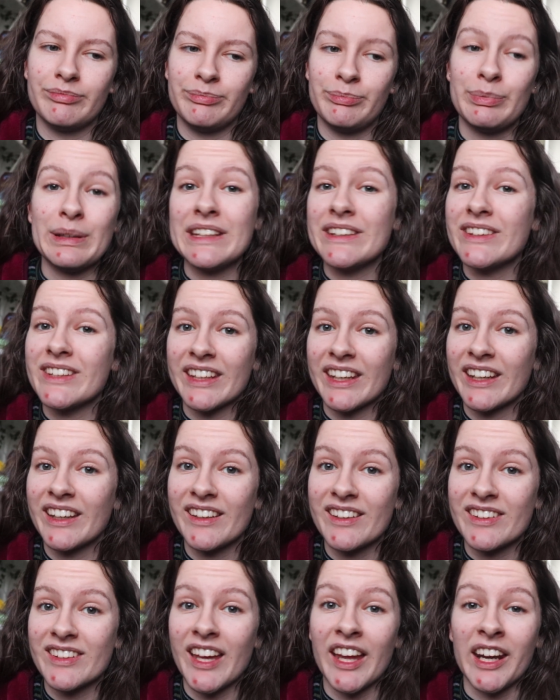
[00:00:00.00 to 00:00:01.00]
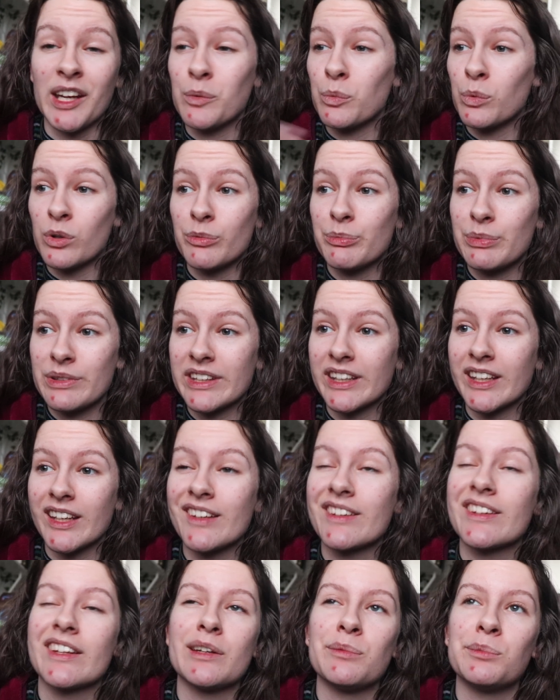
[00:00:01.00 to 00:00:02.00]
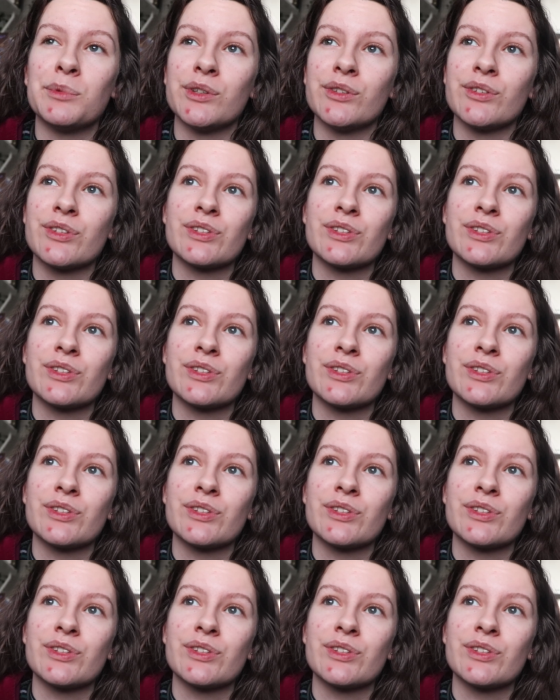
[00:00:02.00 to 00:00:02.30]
been the case and it won't be the case anymore.